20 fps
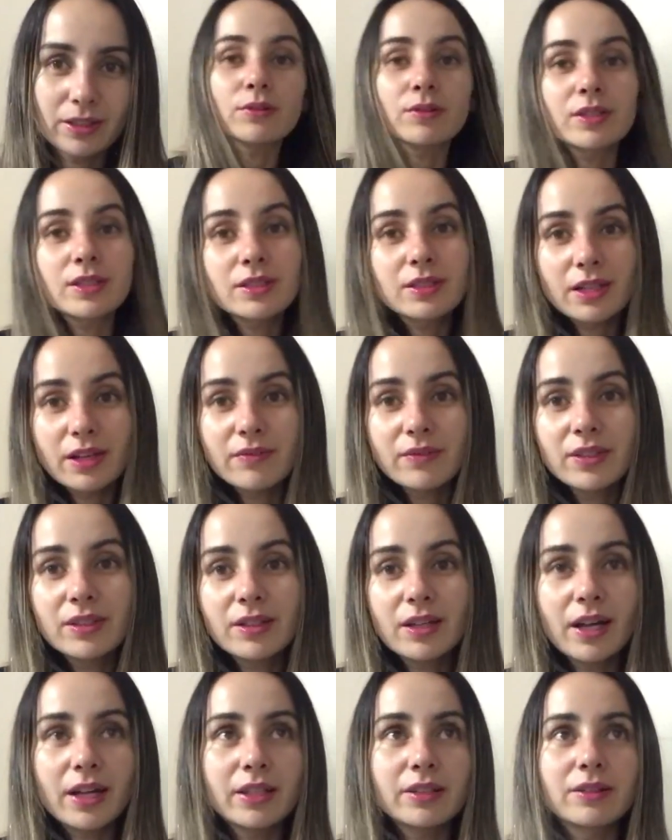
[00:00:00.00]
So the seventh
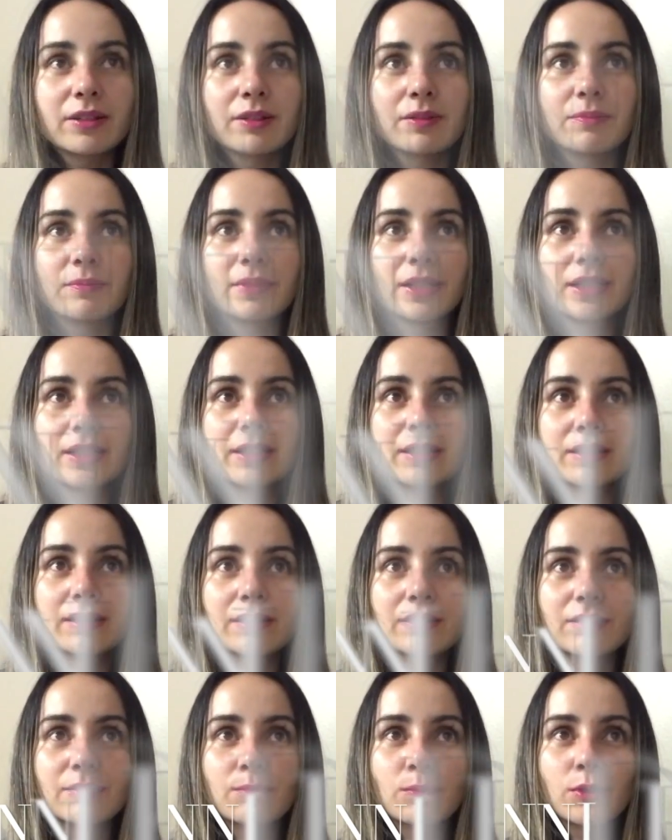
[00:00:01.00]
item,
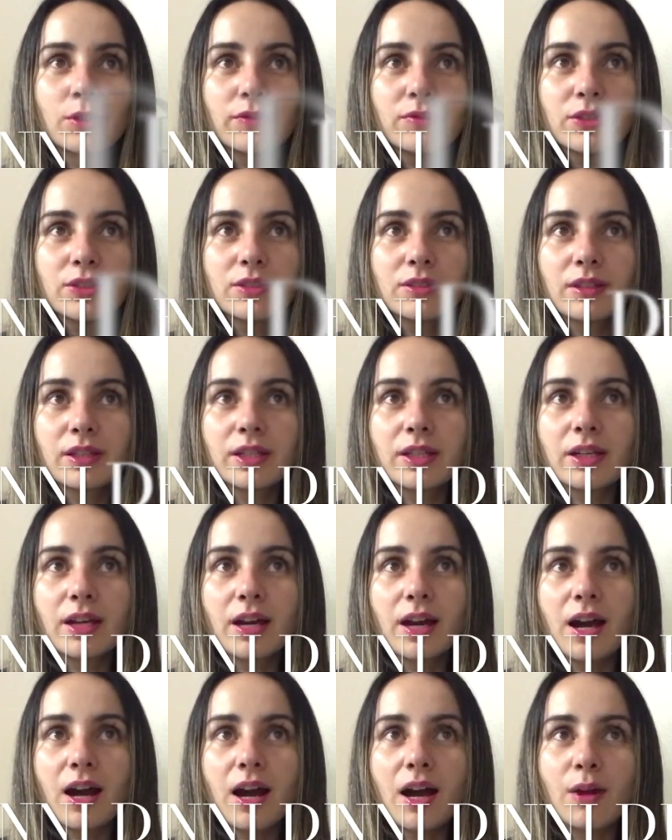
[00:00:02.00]
it's more of just like
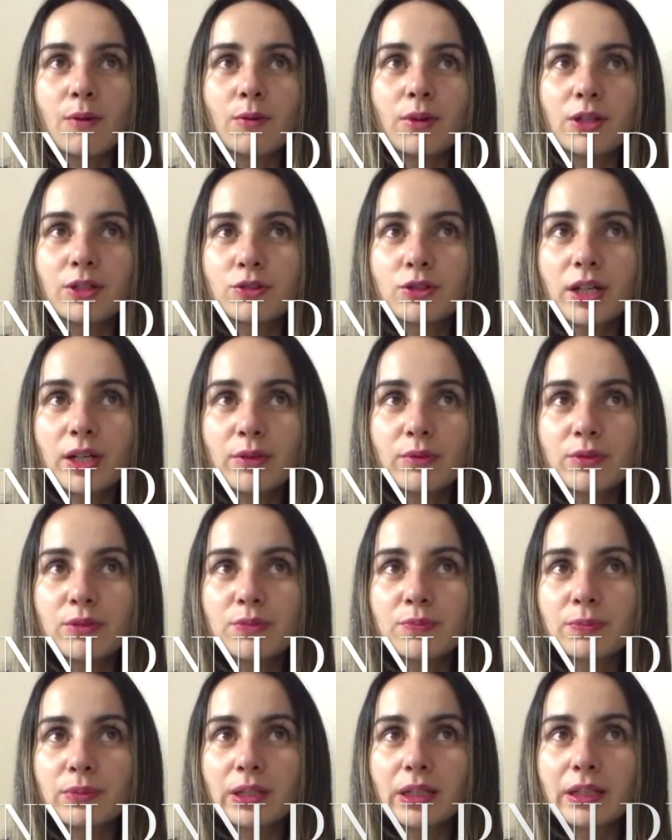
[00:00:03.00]
I want to try out
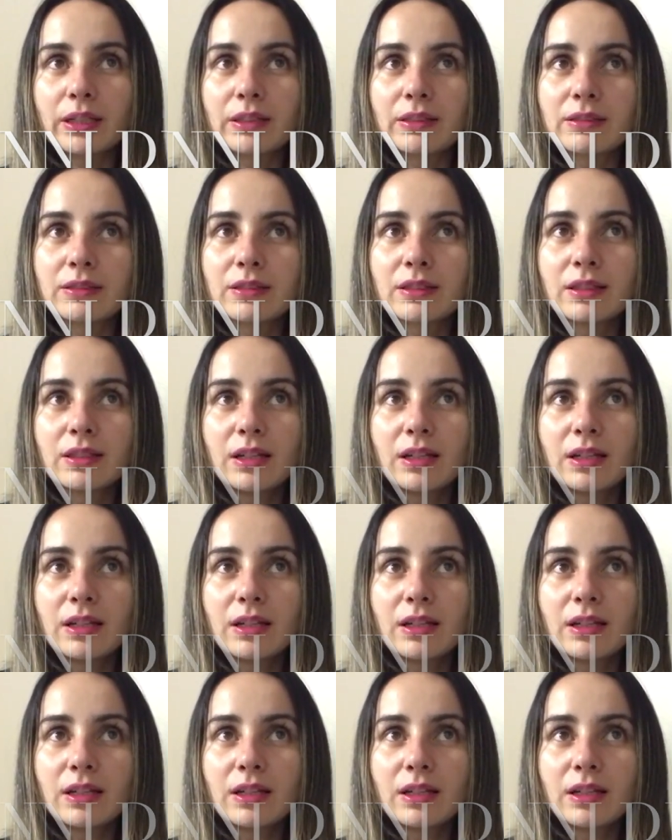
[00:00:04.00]
this brand.